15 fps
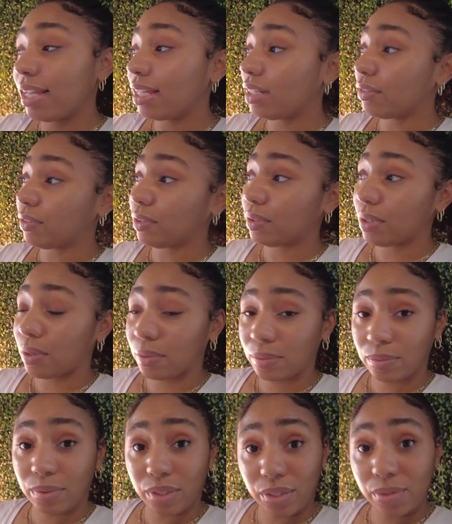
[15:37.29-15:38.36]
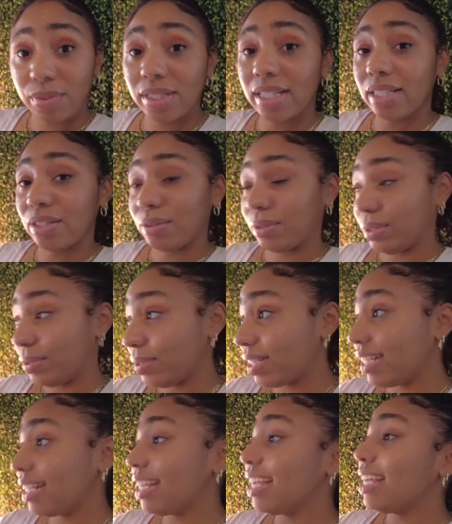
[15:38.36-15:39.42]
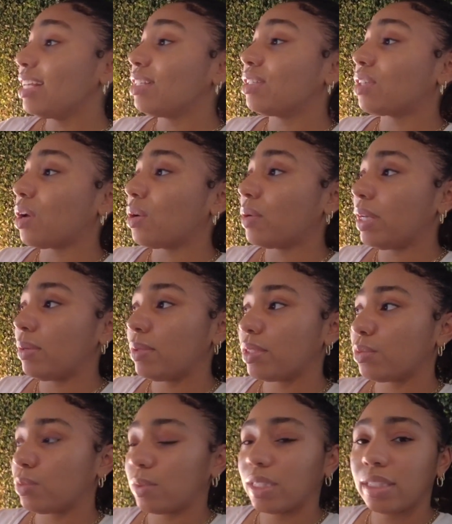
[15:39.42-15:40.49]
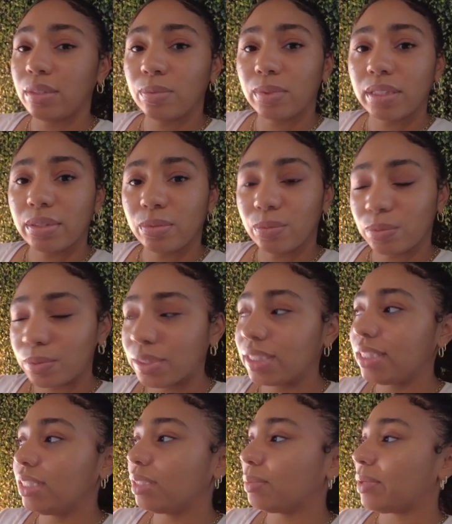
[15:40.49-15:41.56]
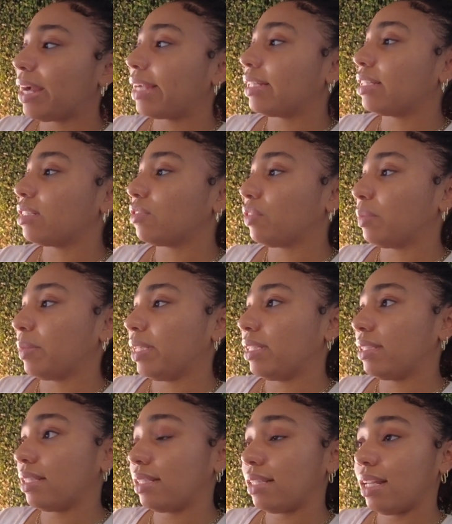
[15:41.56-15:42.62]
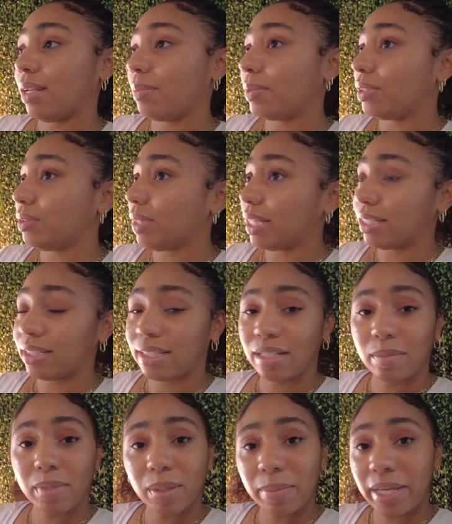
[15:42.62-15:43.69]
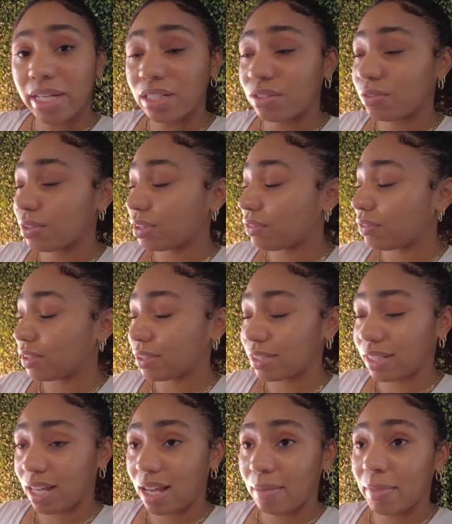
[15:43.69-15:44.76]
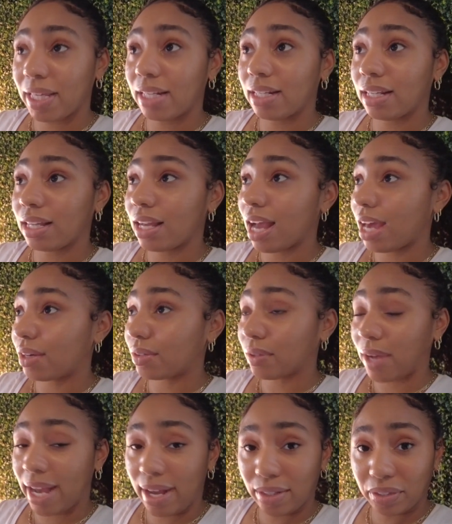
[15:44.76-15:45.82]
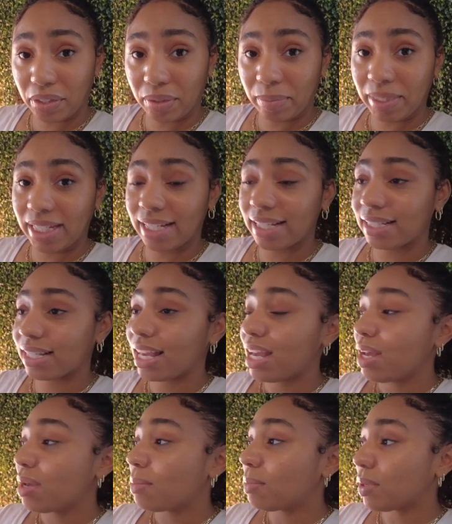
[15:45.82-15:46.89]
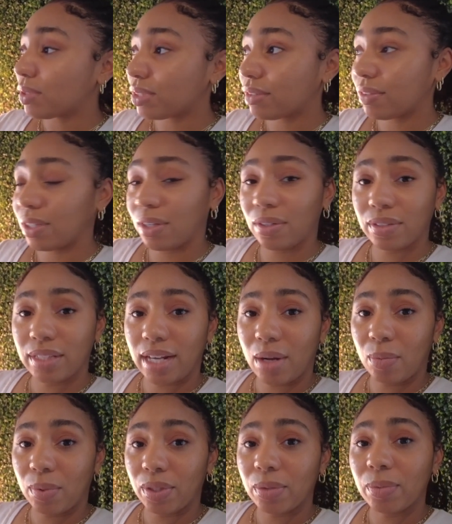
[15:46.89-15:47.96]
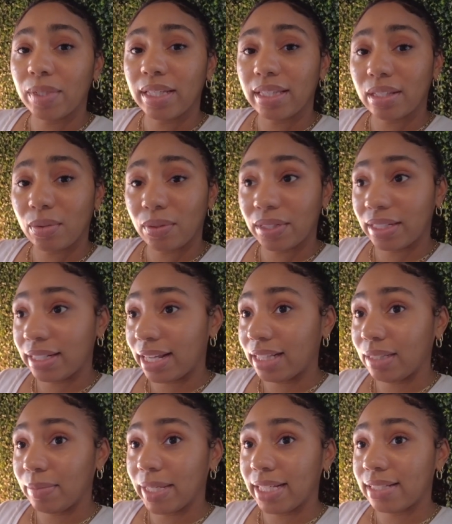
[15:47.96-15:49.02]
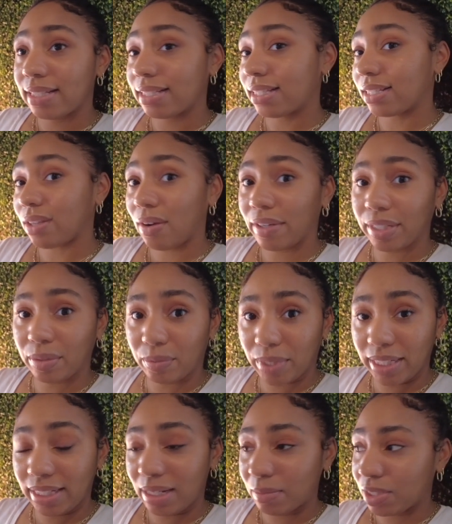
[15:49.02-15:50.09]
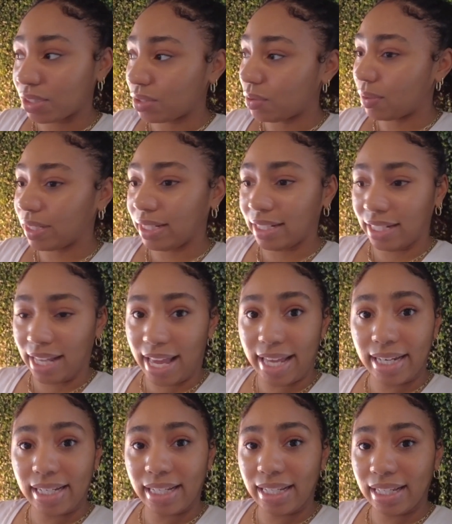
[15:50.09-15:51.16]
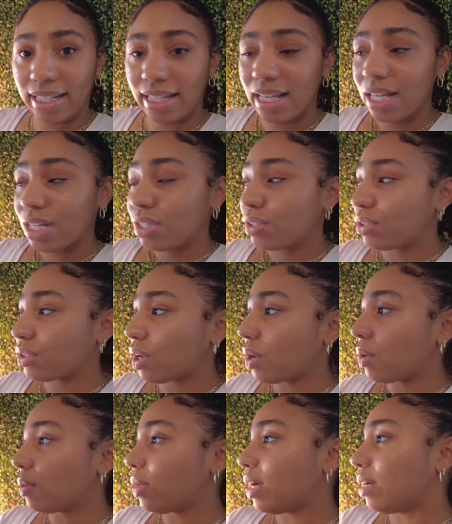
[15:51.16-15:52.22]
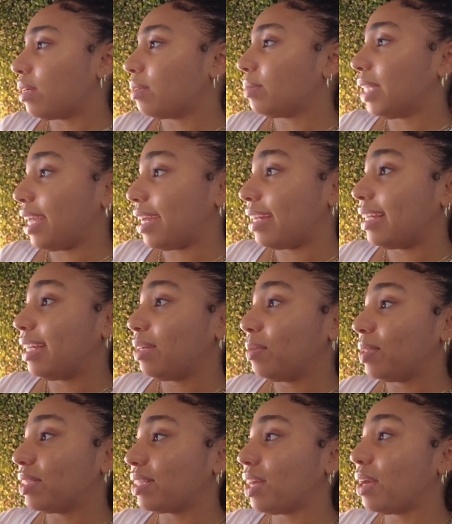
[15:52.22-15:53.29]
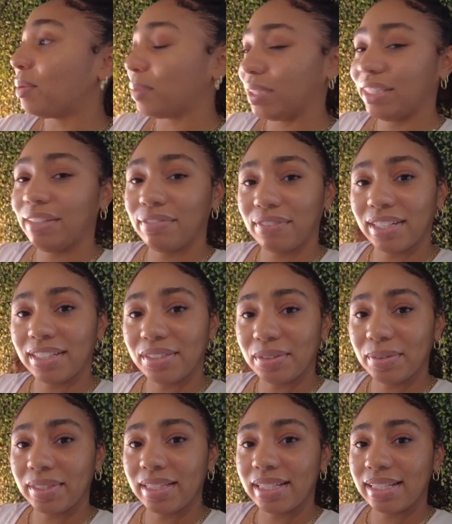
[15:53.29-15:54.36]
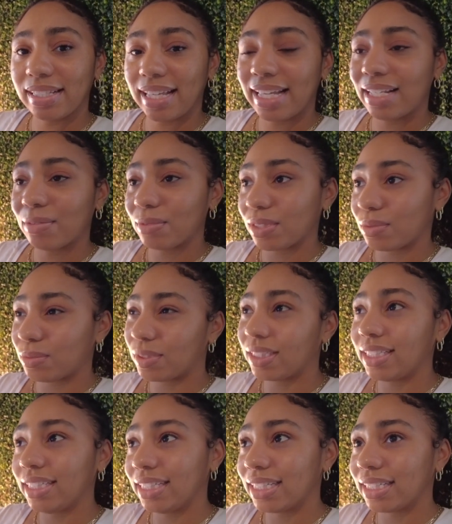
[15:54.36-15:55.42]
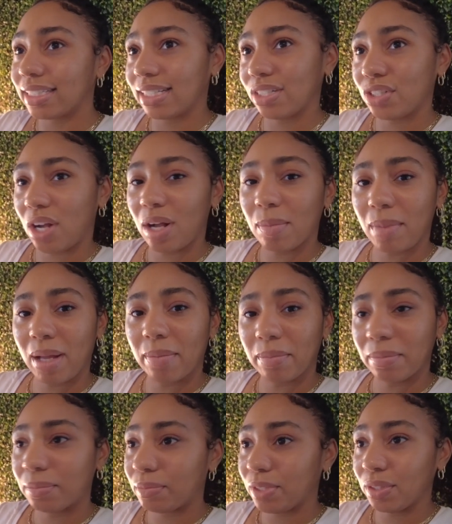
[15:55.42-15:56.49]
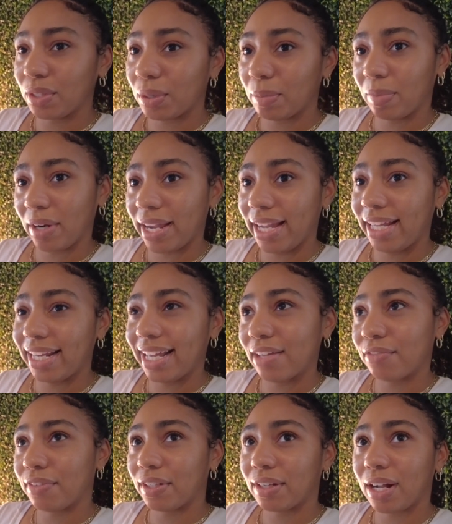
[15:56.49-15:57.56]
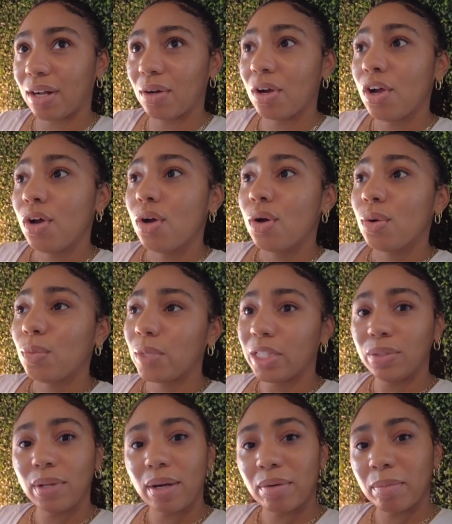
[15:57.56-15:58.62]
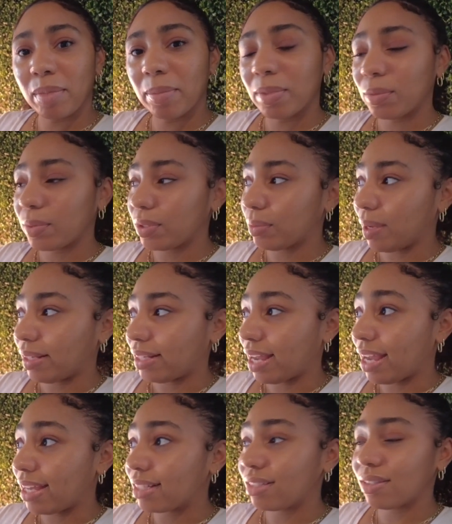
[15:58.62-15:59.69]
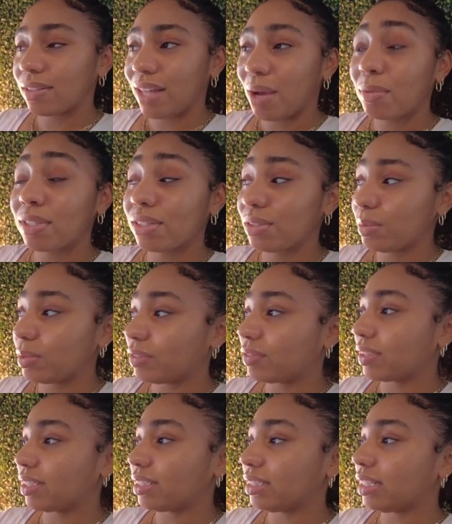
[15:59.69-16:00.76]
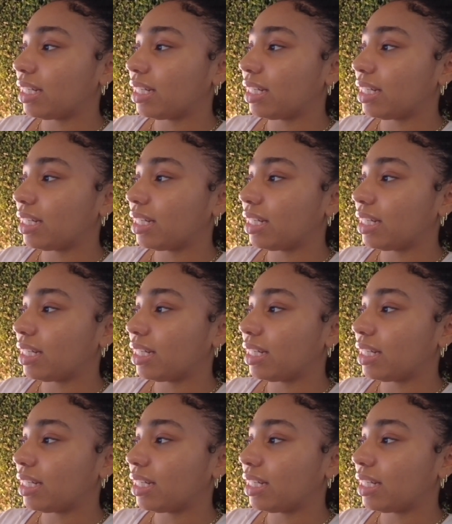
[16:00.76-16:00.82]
And if you don't use it, you you lose it. So it was really, really, really good practice for me to set up a new HTML page for the first time in I don't know how long because most of the code that I work with on a daily basis is already written. I'm just going in and editing it. So um, yeah, it was really fun doing this and it was really good to jog my, you know, brain and figure out what do I remember, what do I not. So that was super fun.